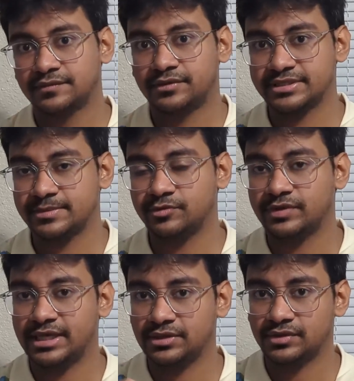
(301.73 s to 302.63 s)
For example,
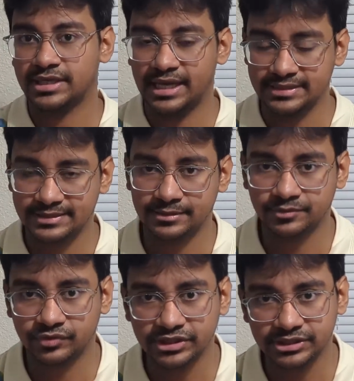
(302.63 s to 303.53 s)
when I look at
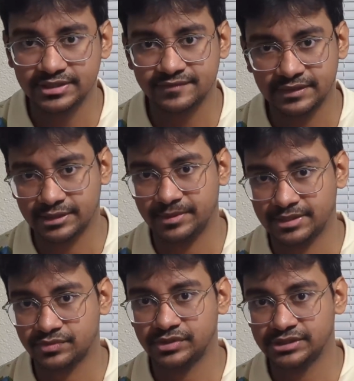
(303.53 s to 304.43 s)
some questions, fill in the
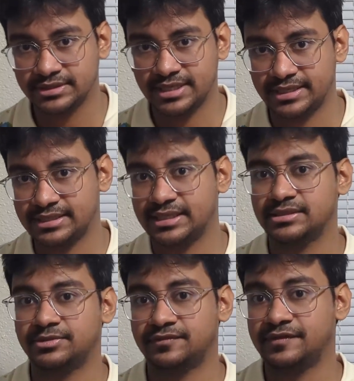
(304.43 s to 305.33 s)
blanks questions, I can get
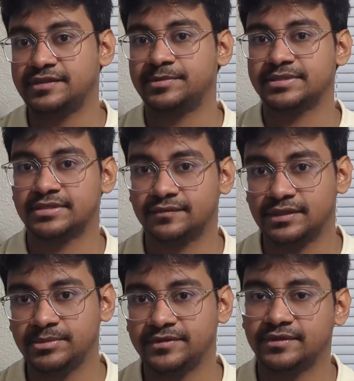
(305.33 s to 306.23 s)
about 50% of
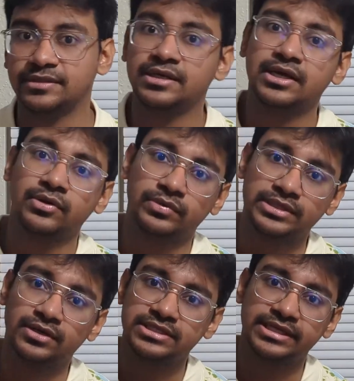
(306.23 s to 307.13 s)
them even
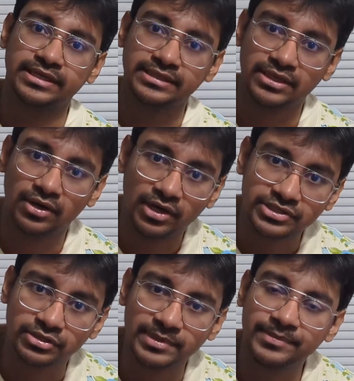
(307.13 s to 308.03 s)
without hearing the
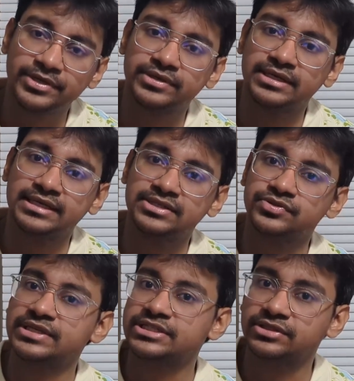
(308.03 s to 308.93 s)
audio. Maybe you can get
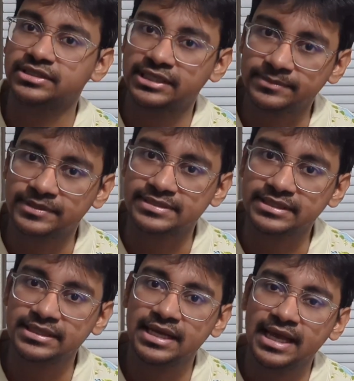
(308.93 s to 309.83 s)
20 or
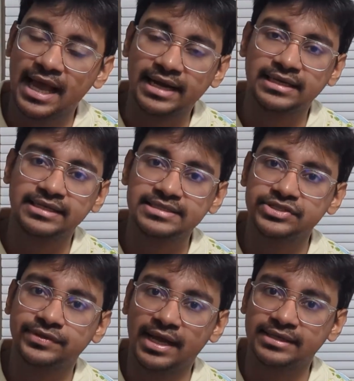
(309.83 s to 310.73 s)
30%. At least
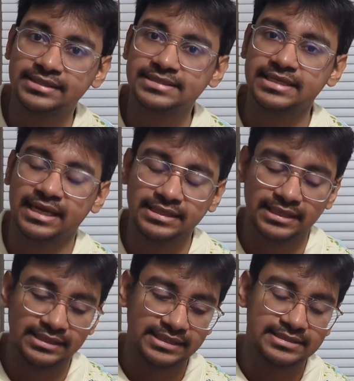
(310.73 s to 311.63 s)
you will understand
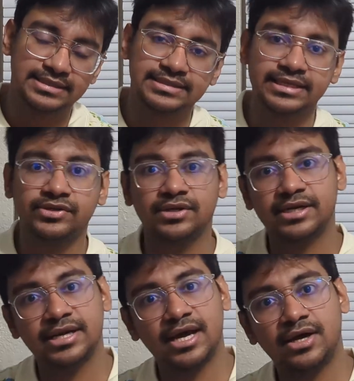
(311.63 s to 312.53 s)
that it's a
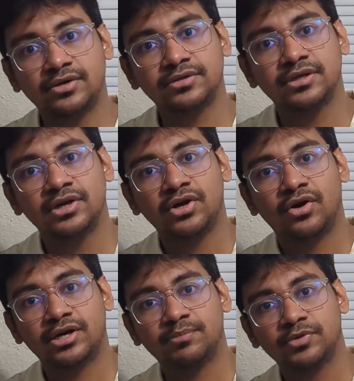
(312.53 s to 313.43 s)
singular noun
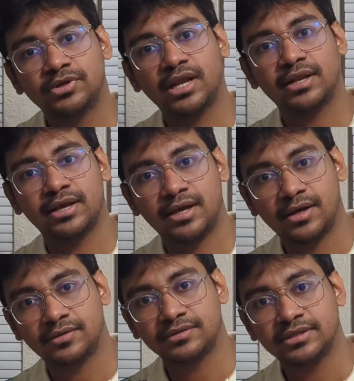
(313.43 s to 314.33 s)
or a plural
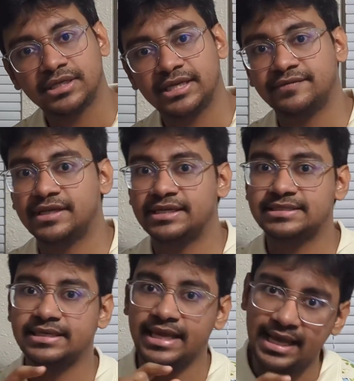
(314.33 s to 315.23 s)
noun. If there
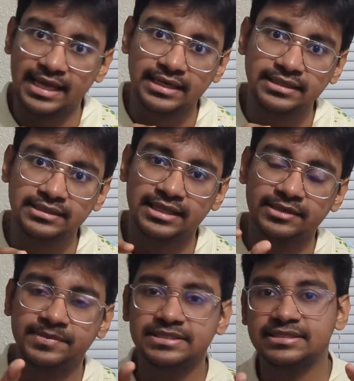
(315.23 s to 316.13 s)
is an N,
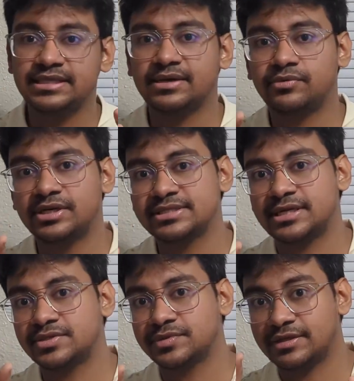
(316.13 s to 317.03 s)
that means the word
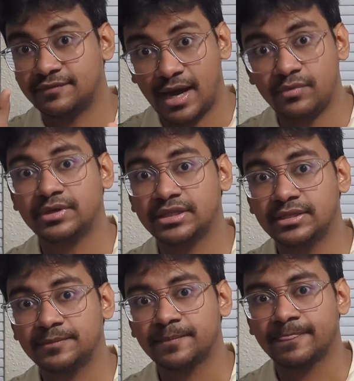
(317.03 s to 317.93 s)
starts with a
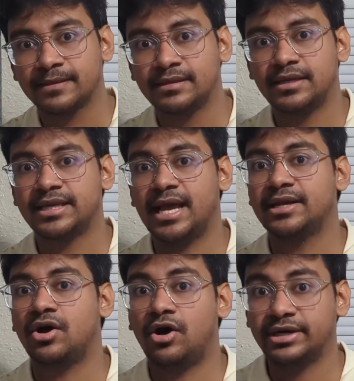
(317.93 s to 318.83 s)
vowel, like
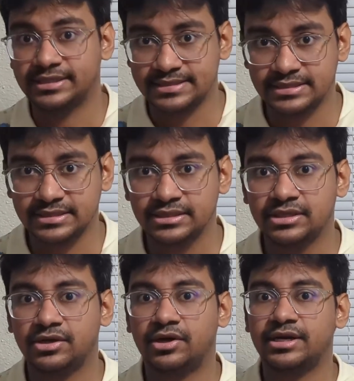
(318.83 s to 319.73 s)
an honest
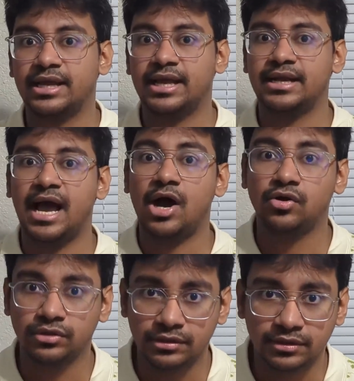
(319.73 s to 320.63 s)
or an
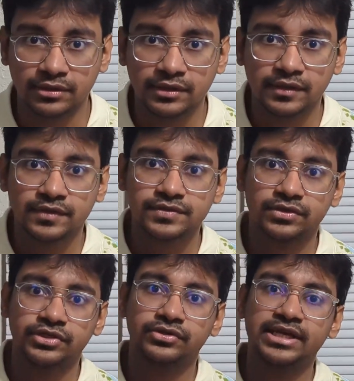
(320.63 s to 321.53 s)
owl.
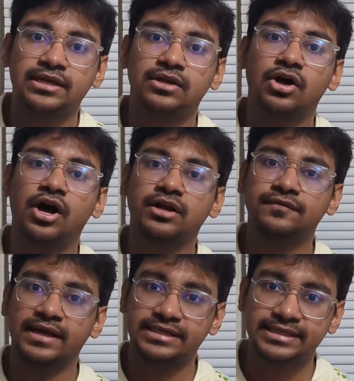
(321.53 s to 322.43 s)
So you get a lot
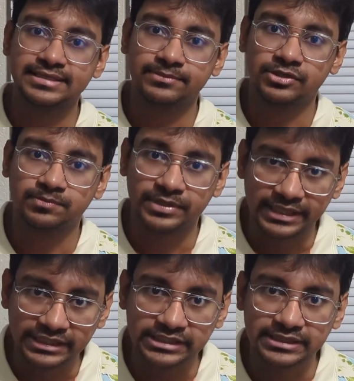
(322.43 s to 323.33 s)
of ideas about
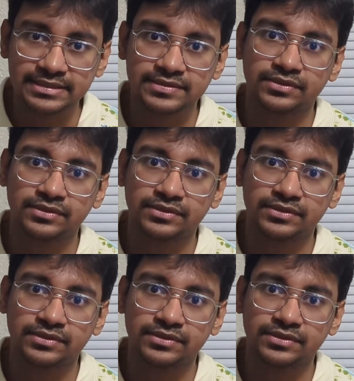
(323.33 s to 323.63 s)
predictions.